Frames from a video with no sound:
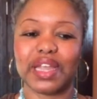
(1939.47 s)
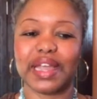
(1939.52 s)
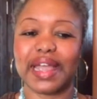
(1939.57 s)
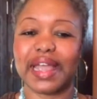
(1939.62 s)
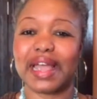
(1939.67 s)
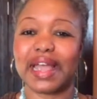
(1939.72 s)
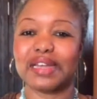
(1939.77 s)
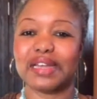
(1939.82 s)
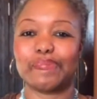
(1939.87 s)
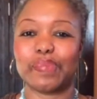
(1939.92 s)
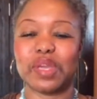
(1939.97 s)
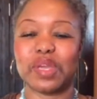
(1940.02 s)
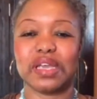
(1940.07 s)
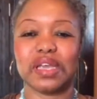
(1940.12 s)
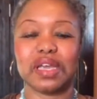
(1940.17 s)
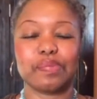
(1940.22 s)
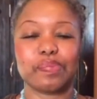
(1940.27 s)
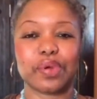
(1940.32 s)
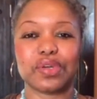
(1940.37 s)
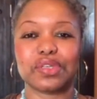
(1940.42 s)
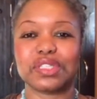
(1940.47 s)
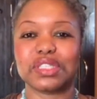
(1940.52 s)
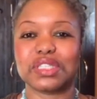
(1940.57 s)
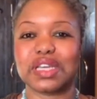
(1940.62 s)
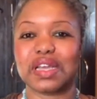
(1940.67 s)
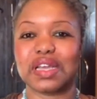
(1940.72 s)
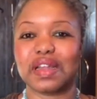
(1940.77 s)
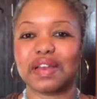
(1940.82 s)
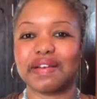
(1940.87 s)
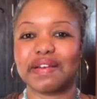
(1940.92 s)
And being in
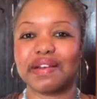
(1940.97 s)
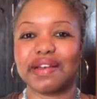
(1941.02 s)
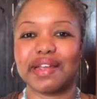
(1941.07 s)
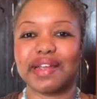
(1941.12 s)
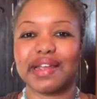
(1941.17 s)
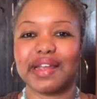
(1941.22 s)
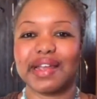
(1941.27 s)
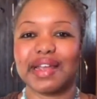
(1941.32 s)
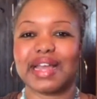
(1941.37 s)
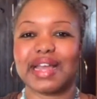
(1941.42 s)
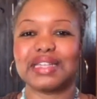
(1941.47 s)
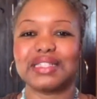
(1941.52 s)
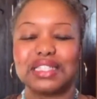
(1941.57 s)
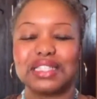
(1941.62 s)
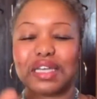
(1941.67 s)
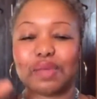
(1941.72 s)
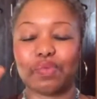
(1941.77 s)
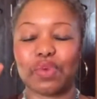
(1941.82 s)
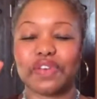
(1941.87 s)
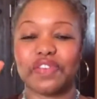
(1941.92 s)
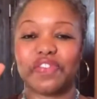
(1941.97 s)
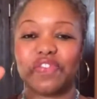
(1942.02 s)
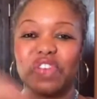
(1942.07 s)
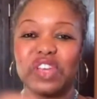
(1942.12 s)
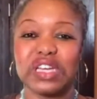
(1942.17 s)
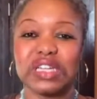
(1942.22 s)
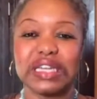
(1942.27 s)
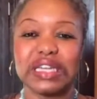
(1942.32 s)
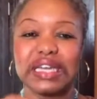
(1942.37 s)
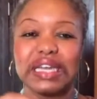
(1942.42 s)
person and someone
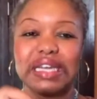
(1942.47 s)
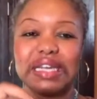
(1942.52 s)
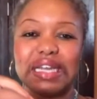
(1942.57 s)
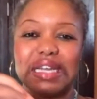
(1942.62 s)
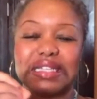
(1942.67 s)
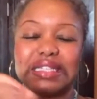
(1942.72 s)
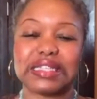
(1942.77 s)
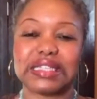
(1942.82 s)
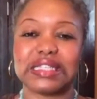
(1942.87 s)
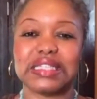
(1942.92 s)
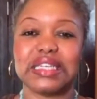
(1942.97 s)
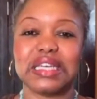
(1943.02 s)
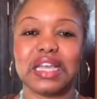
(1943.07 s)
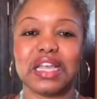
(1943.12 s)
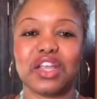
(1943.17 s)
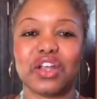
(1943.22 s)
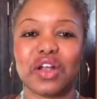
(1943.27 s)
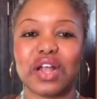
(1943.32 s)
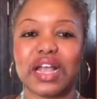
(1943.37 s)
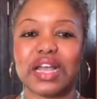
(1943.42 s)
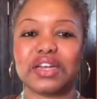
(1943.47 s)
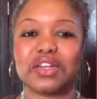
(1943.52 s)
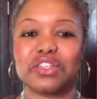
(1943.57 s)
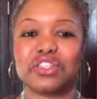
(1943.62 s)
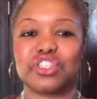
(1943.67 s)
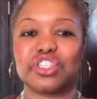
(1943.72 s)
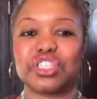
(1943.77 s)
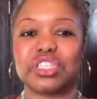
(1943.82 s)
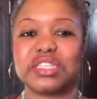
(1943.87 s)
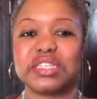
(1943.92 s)
feeling and seeing your
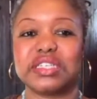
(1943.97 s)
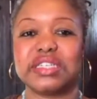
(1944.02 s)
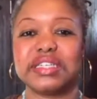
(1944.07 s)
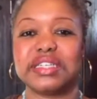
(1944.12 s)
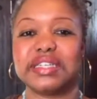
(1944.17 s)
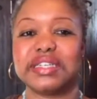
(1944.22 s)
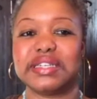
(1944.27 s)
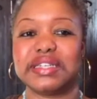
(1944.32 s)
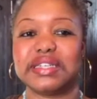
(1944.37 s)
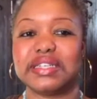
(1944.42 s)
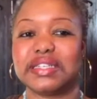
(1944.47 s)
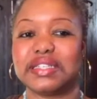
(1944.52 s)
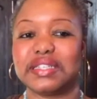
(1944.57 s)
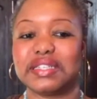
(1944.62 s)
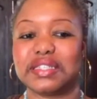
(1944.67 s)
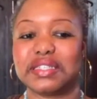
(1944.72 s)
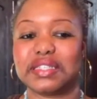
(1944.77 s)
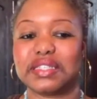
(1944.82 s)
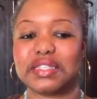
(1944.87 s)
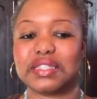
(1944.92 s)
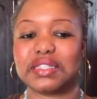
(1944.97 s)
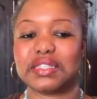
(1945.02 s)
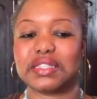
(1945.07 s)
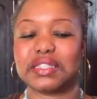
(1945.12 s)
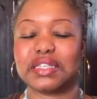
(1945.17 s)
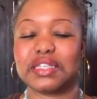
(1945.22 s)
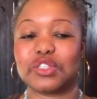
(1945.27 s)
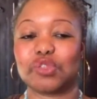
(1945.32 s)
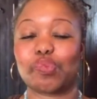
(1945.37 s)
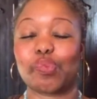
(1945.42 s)
energy is
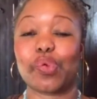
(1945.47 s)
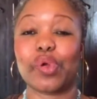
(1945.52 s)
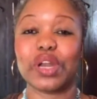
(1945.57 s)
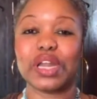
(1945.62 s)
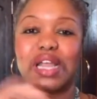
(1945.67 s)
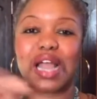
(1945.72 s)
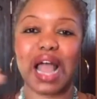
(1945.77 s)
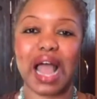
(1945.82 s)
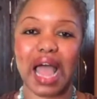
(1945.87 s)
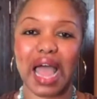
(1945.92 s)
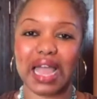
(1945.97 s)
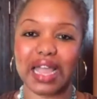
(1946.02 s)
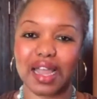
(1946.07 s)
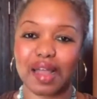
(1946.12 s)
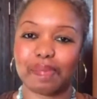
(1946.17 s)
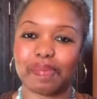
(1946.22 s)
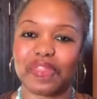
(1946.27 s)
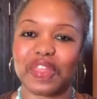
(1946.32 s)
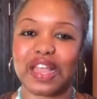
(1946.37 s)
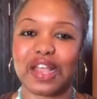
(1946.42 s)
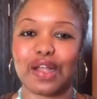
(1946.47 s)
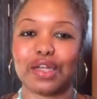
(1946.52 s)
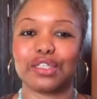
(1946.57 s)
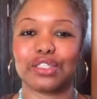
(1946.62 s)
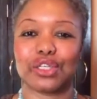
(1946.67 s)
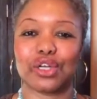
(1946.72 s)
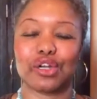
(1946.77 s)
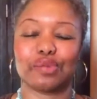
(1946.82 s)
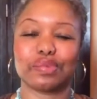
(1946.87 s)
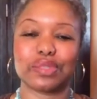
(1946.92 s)
pretty high up there in
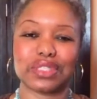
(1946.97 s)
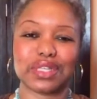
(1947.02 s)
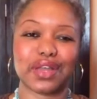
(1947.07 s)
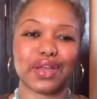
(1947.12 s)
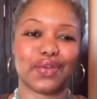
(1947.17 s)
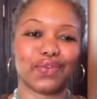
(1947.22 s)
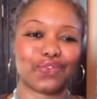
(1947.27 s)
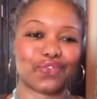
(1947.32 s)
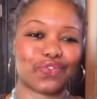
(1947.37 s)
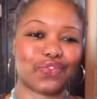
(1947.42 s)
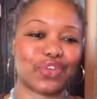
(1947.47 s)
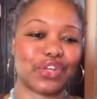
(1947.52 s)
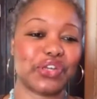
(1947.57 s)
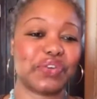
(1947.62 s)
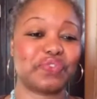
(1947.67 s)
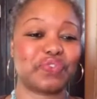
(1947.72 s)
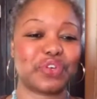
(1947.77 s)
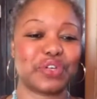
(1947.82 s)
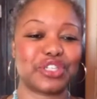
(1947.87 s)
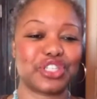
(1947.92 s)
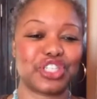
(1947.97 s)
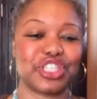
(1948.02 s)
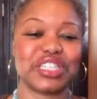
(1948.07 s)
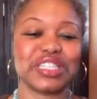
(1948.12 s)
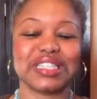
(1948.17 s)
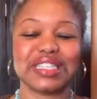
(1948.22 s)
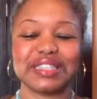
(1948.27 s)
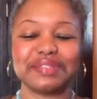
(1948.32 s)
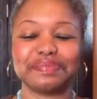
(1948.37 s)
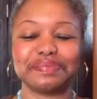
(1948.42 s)
terms of conversion.